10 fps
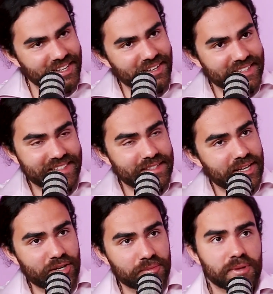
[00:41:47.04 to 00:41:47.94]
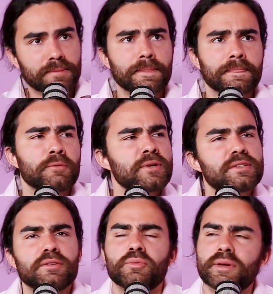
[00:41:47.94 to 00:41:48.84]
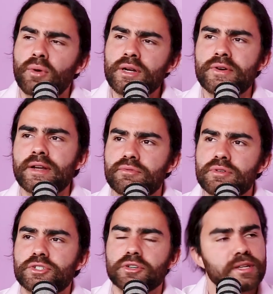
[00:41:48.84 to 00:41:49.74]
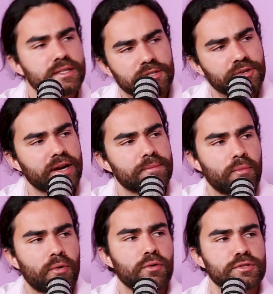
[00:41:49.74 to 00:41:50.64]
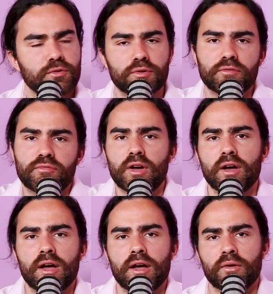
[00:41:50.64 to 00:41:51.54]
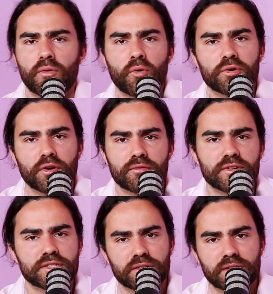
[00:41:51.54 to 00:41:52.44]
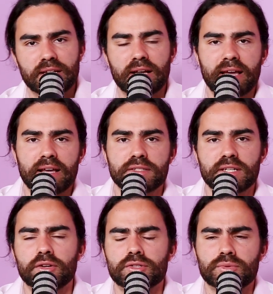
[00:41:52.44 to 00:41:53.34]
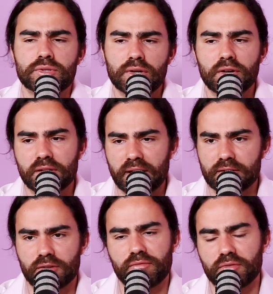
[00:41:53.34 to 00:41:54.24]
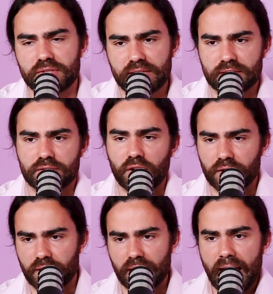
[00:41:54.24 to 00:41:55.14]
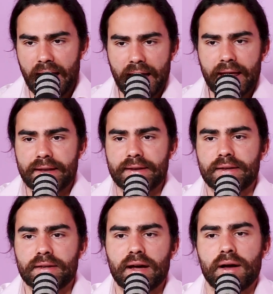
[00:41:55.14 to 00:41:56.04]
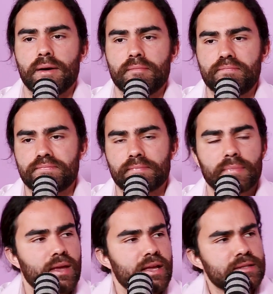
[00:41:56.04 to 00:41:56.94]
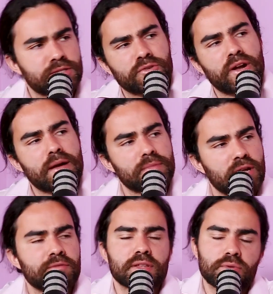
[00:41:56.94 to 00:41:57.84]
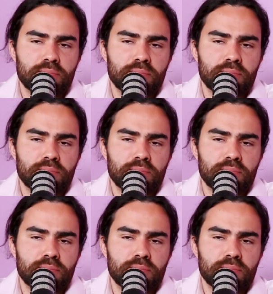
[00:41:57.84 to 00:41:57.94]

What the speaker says: no, it's terrible. We're wondering if we should integrate more sort of audio visual and like editing, because we do a lot of that for TikTok and Instagram and everything we